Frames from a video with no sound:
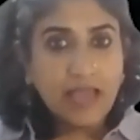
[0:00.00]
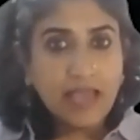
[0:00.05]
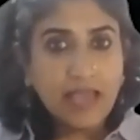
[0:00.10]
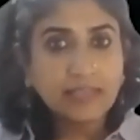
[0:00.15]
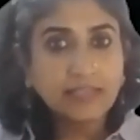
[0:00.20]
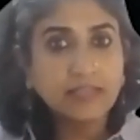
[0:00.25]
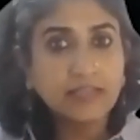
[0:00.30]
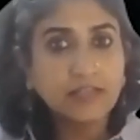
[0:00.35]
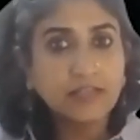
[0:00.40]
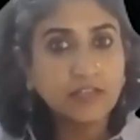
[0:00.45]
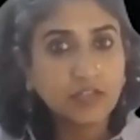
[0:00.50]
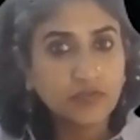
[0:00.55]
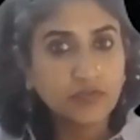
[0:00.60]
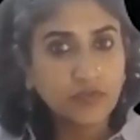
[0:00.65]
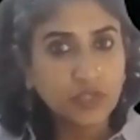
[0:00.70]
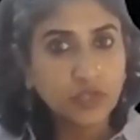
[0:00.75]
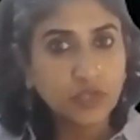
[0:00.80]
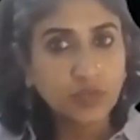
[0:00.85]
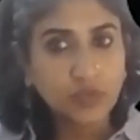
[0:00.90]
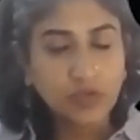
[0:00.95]
as an
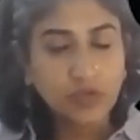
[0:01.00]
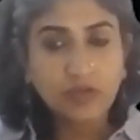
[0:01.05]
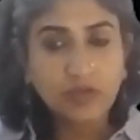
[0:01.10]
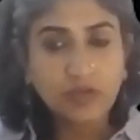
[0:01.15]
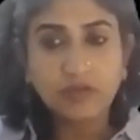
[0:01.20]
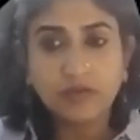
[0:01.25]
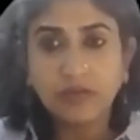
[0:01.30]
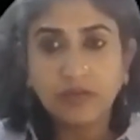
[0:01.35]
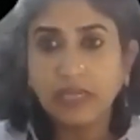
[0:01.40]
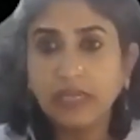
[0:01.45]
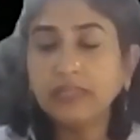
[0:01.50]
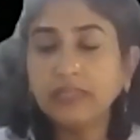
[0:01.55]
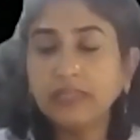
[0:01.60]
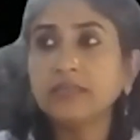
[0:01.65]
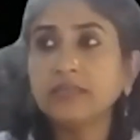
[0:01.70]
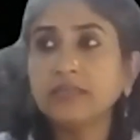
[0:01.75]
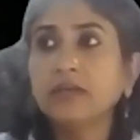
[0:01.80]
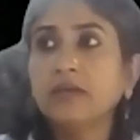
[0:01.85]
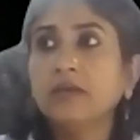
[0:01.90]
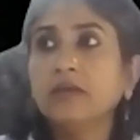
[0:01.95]
individual,
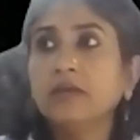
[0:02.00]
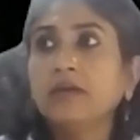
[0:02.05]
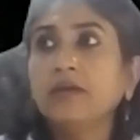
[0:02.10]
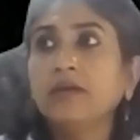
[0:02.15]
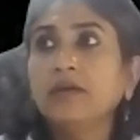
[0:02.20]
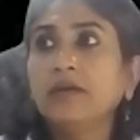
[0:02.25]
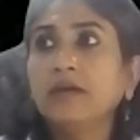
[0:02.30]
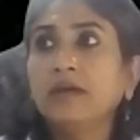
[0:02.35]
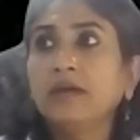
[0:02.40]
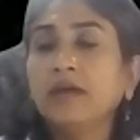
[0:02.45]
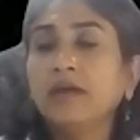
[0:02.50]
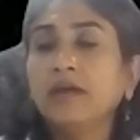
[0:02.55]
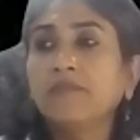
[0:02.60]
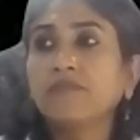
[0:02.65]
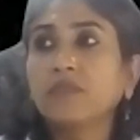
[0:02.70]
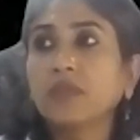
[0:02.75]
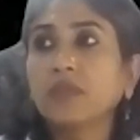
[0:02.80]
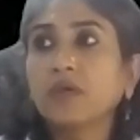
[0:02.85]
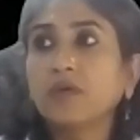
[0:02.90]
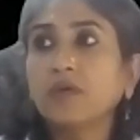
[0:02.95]
right?
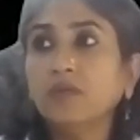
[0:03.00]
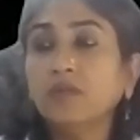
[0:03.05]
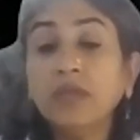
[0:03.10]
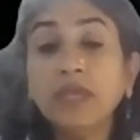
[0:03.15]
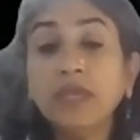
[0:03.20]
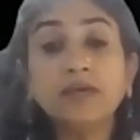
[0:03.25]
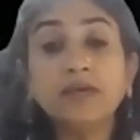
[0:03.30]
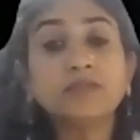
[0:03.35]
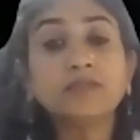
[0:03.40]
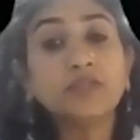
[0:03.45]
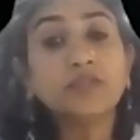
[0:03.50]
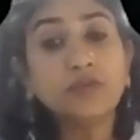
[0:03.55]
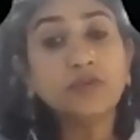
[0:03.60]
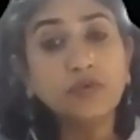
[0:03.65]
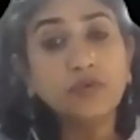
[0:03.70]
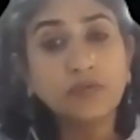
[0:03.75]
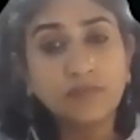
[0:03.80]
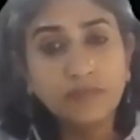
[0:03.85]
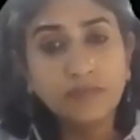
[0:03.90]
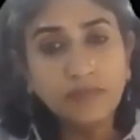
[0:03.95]
Uh, we
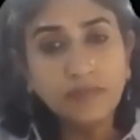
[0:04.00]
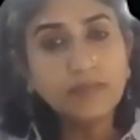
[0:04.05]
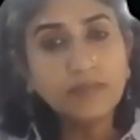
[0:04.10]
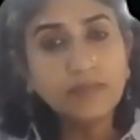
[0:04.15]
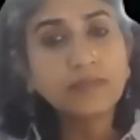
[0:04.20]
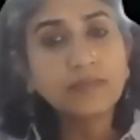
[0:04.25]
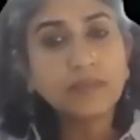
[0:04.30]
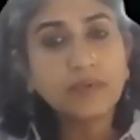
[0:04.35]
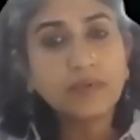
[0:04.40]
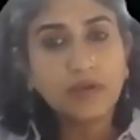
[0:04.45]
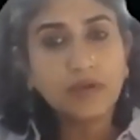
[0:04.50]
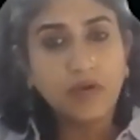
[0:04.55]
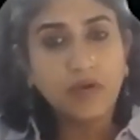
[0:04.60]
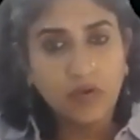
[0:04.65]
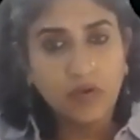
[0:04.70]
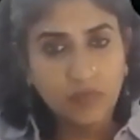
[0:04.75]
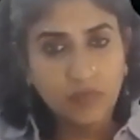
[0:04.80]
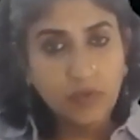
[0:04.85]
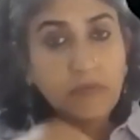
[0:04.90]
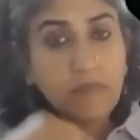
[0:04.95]
assume
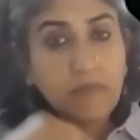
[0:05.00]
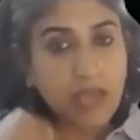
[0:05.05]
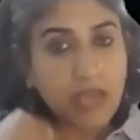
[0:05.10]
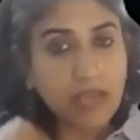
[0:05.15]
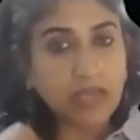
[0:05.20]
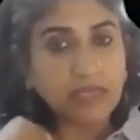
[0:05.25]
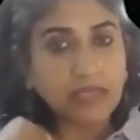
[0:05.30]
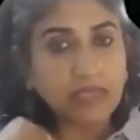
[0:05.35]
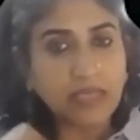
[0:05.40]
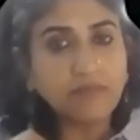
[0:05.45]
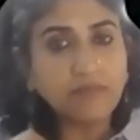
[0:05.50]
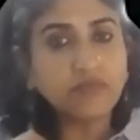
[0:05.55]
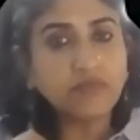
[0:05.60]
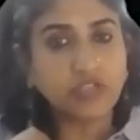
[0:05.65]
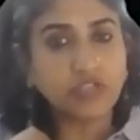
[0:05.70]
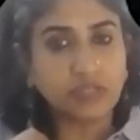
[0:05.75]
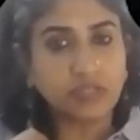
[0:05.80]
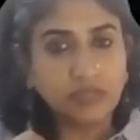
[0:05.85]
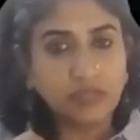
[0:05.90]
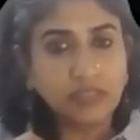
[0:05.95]
or we make
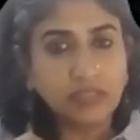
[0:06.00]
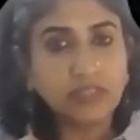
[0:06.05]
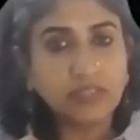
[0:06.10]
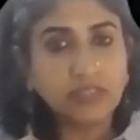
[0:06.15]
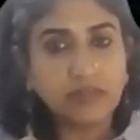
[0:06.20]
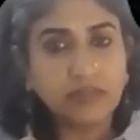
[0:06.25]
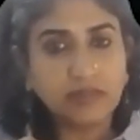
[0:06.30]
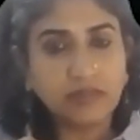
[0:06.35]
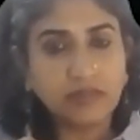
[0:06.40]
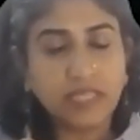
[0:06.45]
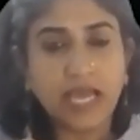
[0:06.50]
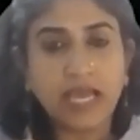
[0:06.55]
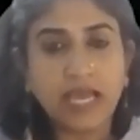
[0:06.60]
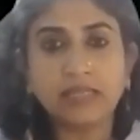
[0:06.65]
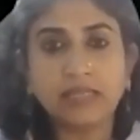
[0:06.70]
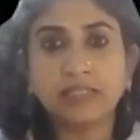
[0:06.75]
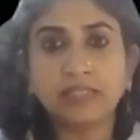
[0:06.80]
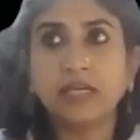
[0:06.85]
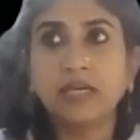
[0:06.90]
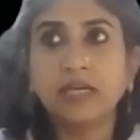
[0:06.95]
assumptions
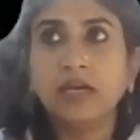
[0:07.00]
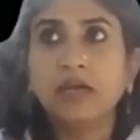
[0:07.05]
that